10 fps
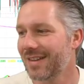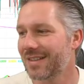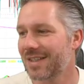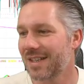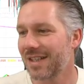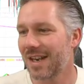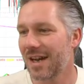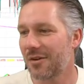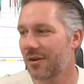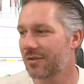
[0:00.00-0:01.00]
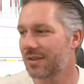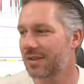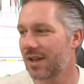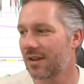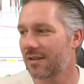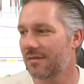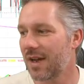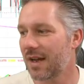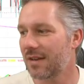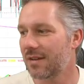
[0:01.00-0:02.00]
signal out on the turn of
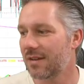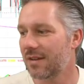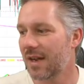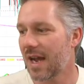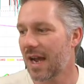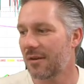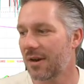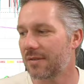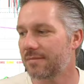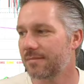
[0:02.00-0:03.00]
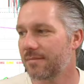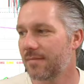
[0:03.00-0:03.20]
that hour.